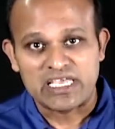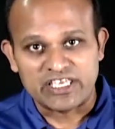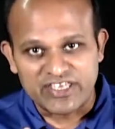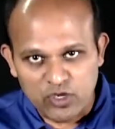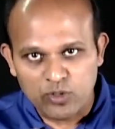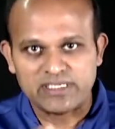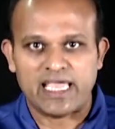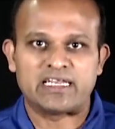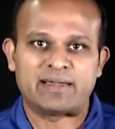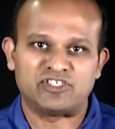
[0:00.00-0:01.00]
use
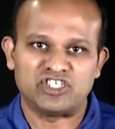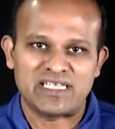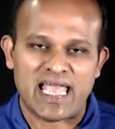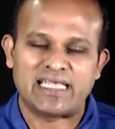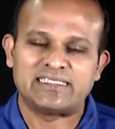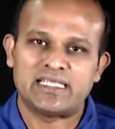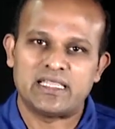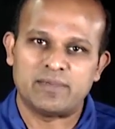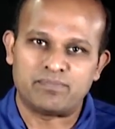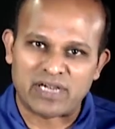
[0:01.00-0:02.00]
encryption as
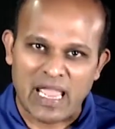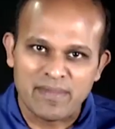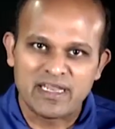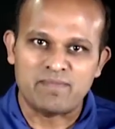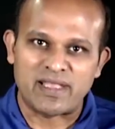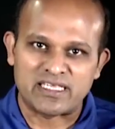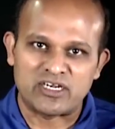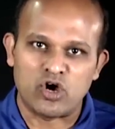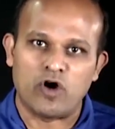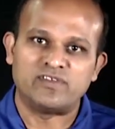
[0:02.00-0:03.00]
the primary
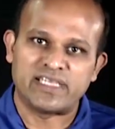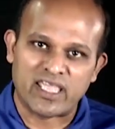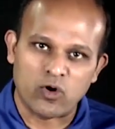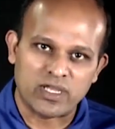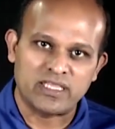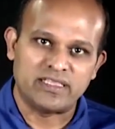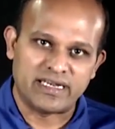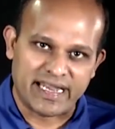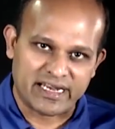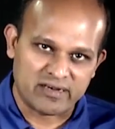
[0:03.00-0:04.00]
method of securing their
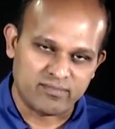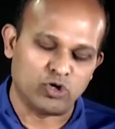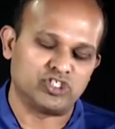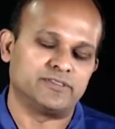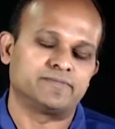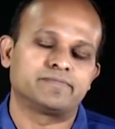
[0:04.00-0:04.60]
data in motion.